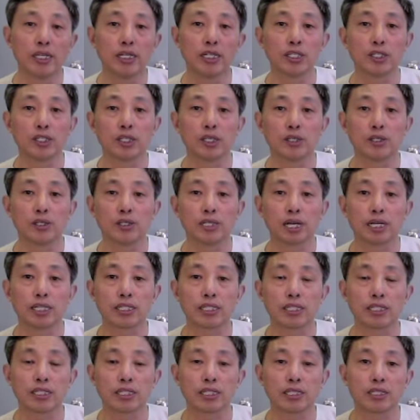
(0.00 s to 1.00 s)
So
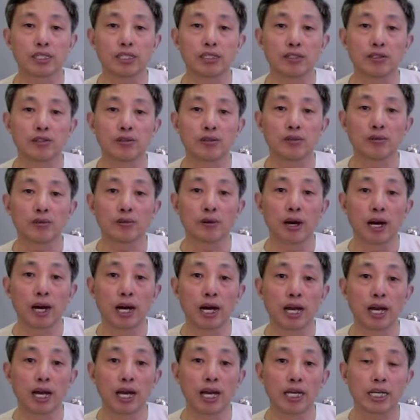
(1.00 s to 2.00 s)
that's
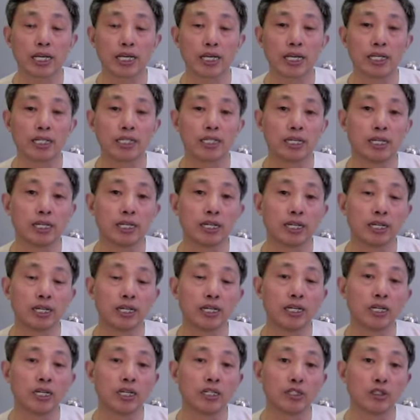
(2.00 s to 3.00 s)
why I get
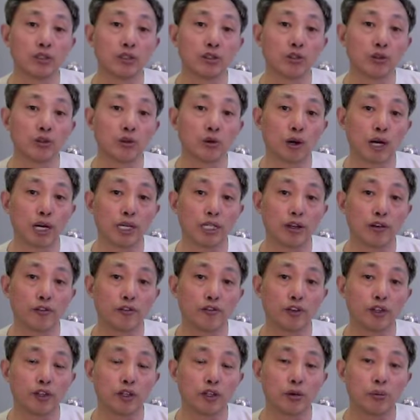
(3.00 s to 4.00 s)
do quite a
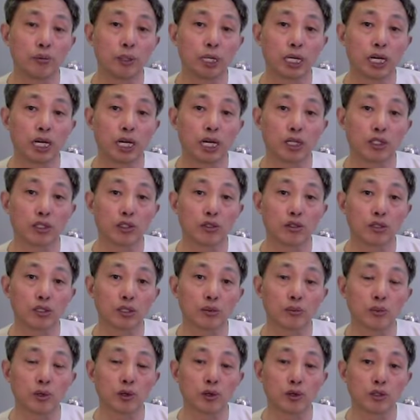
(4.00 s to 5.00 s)
few Picasso's
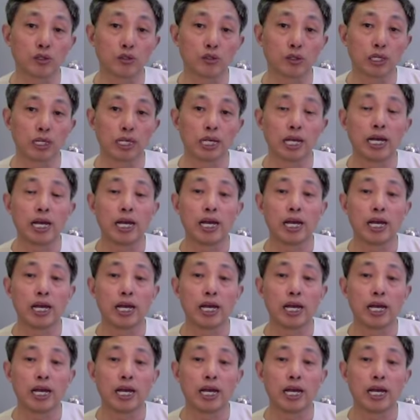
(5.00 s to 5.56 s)
poetry,